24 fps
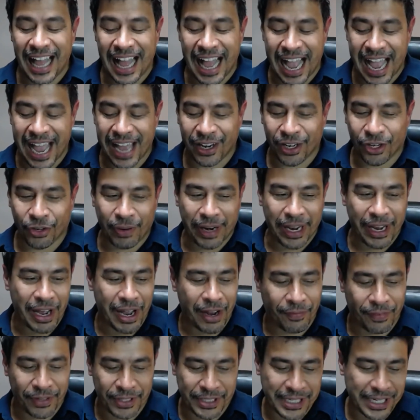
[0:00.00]
I had a great
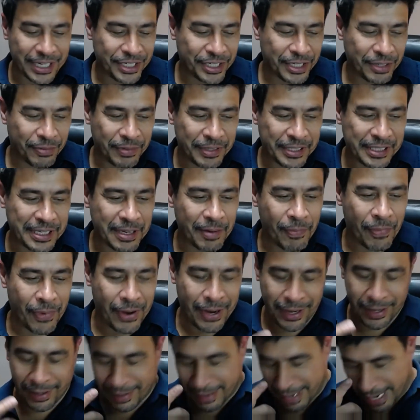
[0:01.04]
conversation with
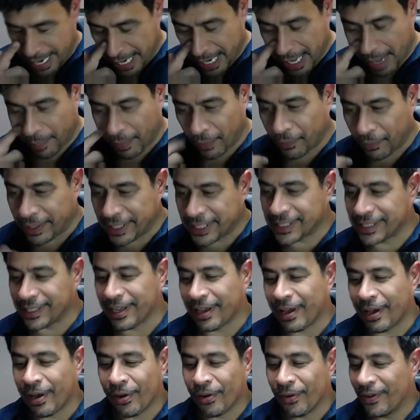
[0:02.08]
someone a couple weeks
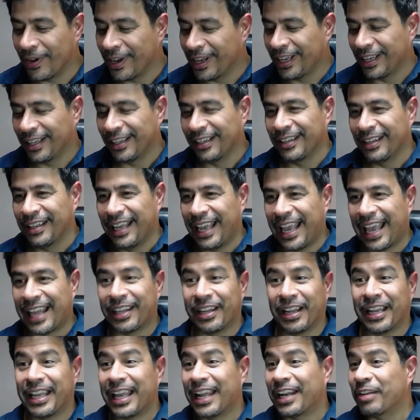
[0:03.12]
ago. And
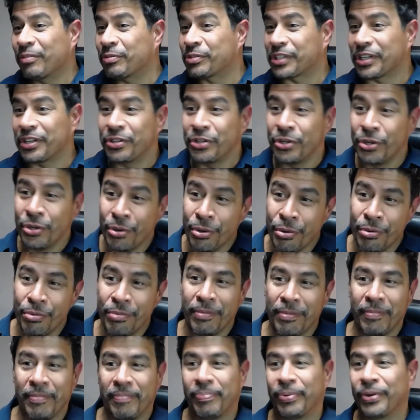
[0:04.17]
again, it was a
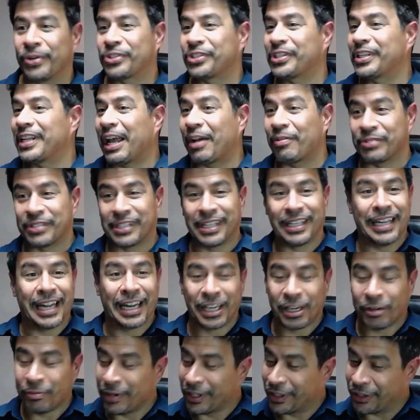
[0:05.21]
new person I was
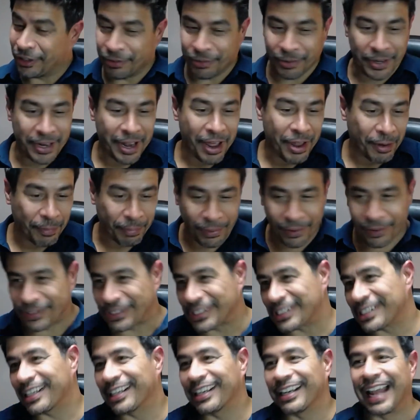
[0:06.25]
connected with through another
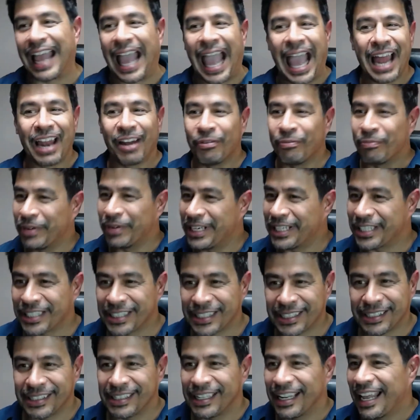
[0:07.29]
person. And we
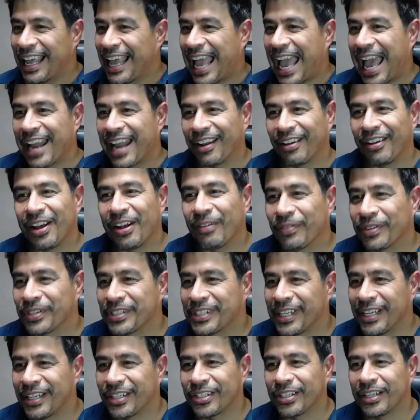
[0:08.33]
just had a
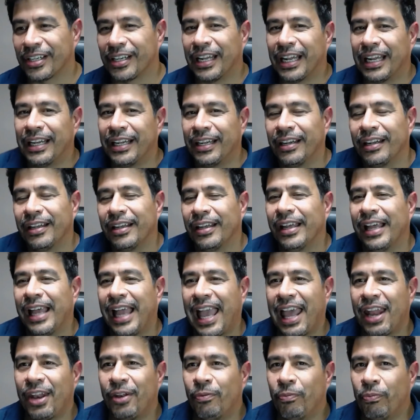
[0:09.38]
conversation.
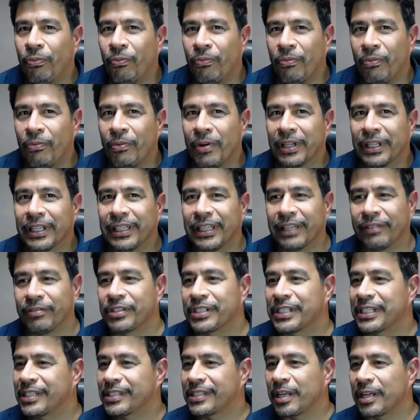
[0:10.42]
And one thing they were
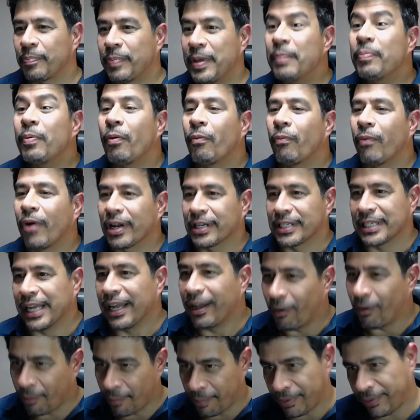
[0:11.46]
saying is like people want to
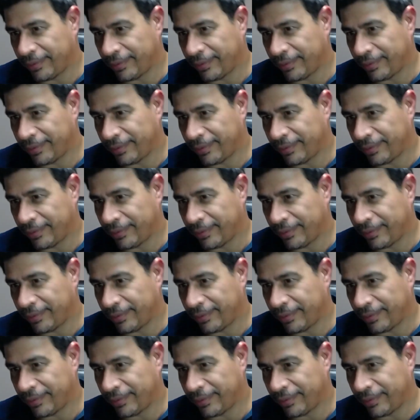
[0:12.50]
help.